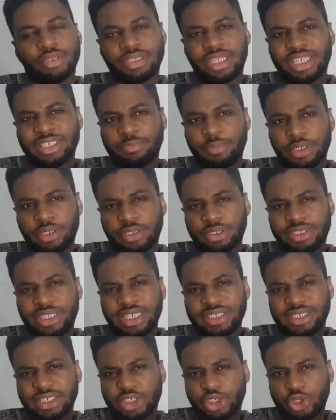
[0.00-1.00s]
But that's
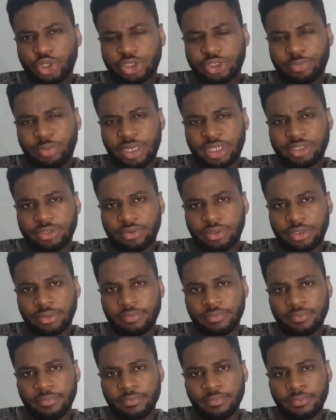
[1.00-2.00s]
because that's a short
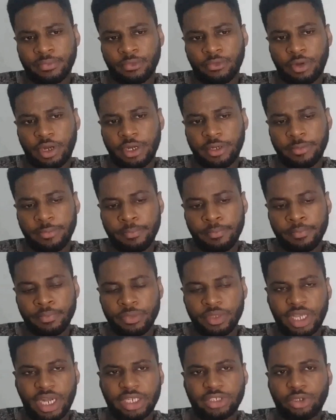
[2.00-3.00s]
pathway, right?
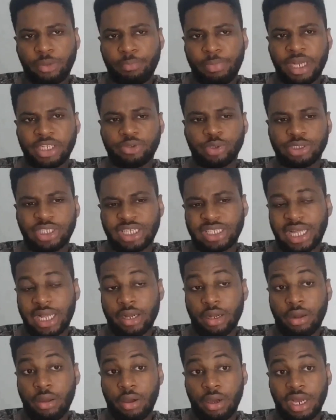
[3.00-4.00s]
There are some pathways that
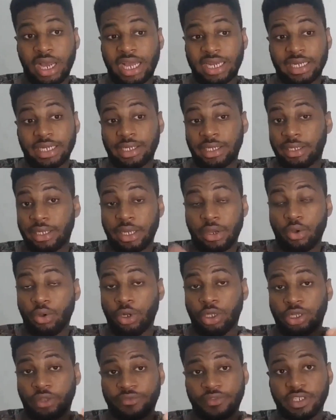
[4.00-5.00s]
are long and a
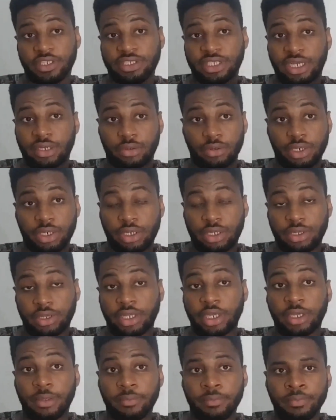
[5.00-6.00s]
whole lot of things are going
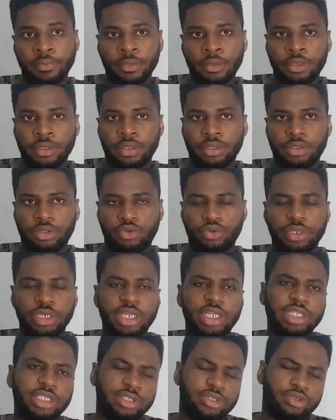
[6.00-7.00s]
on there. You
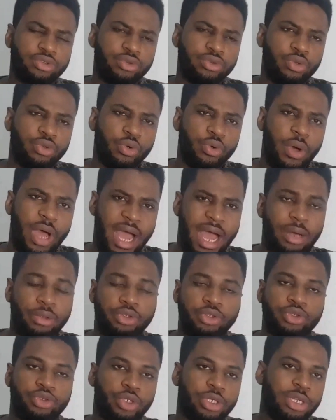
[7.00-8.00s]
need to know
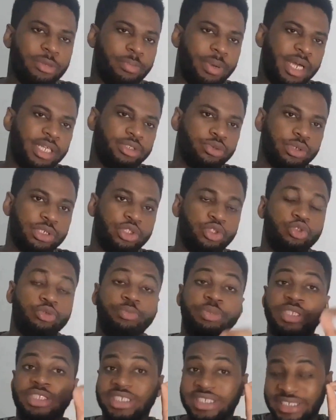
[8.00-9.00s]
how to draw the pathway
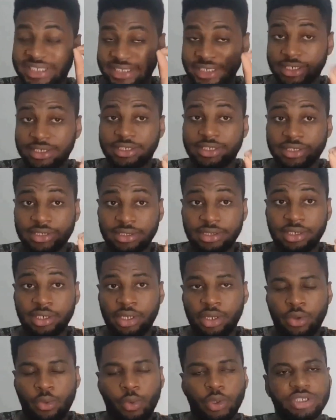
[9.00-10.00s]
to be certain
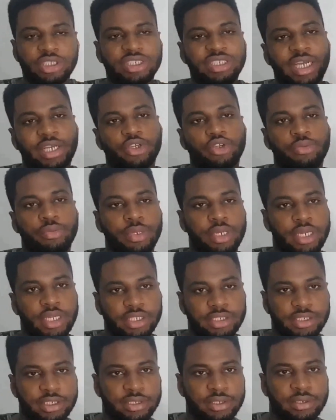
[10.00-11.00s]
what is
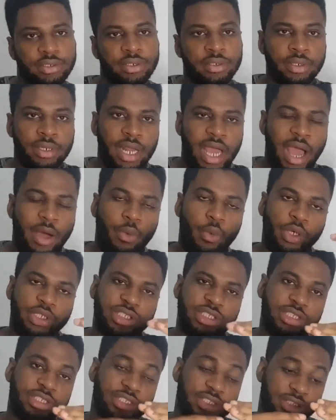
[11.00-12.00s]
accumulating and
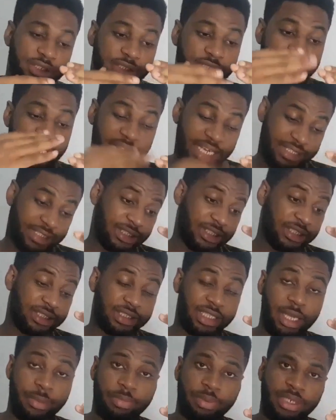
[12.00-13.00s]
what is the
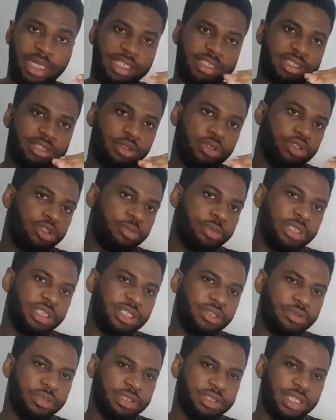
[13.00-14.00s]
next step that is going to be
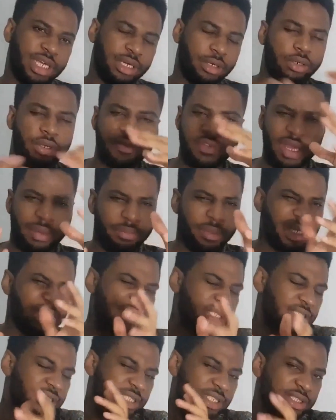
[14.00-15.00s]
decreased. I don't know if that
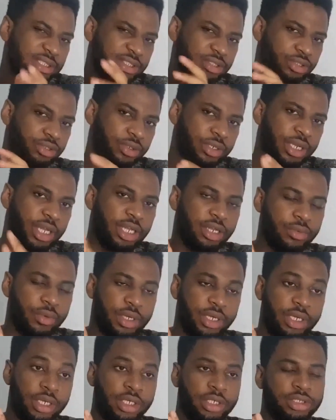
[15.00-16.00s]
makes sense to you in any
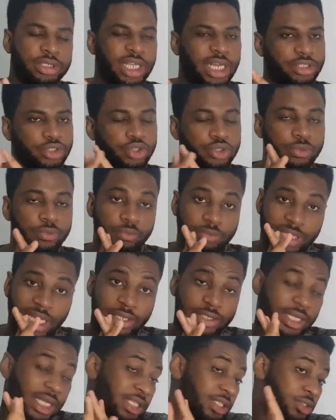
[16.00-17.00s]
way. There,
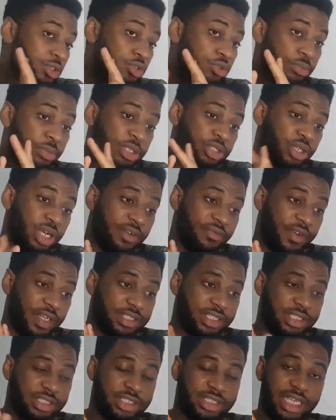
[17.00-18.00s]
those are the two major
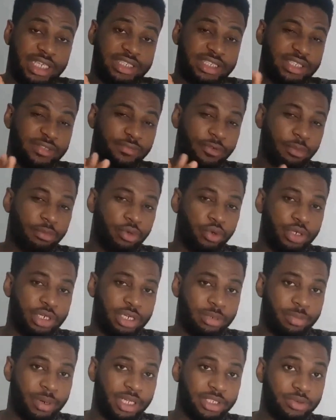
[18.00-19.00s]
advantages I see from
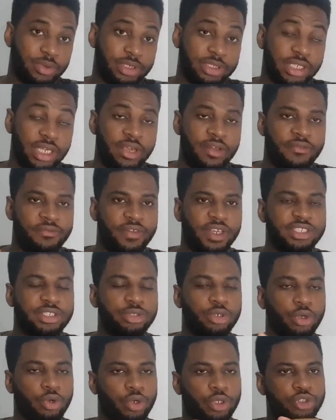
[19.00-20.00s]
knowing the pathways.
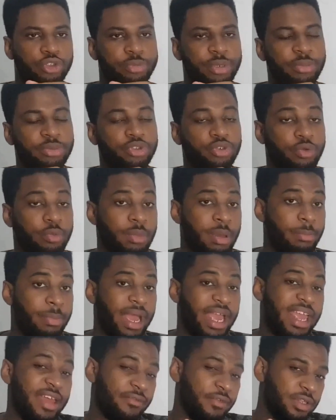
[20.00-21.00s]
First, you're going to be able to
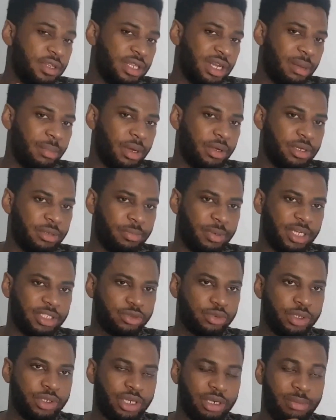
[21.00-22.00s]
remember everything about the
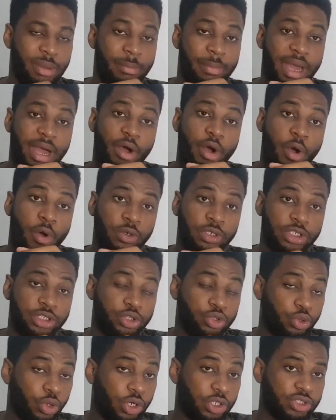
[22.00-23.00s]
pathway. Remember all
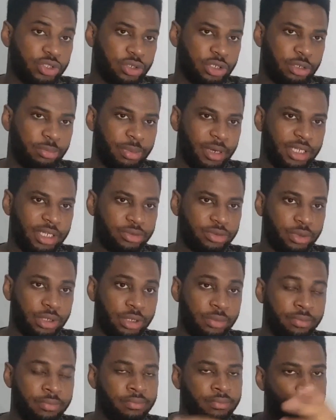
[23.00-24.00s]
the drugs on the
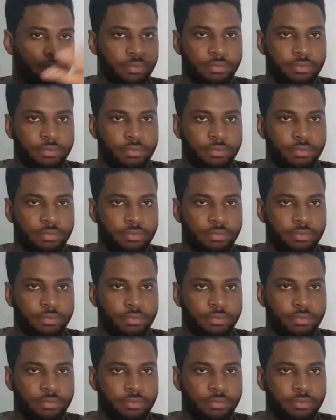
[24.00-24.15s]
pathway.